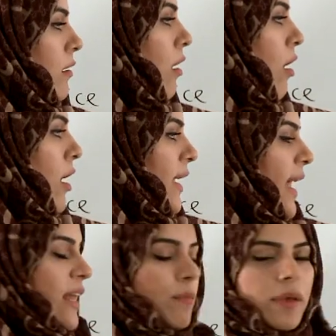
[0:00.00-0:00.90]
I
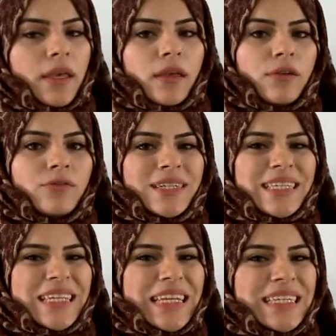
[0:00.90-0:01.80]
and P,
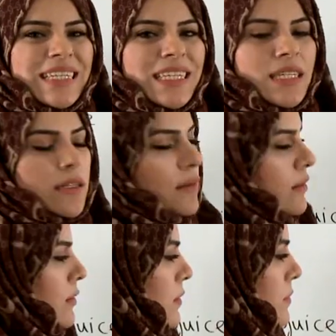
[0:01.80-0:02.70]
receipt.
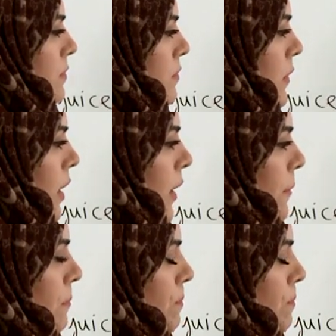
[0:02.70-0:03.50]
Okay?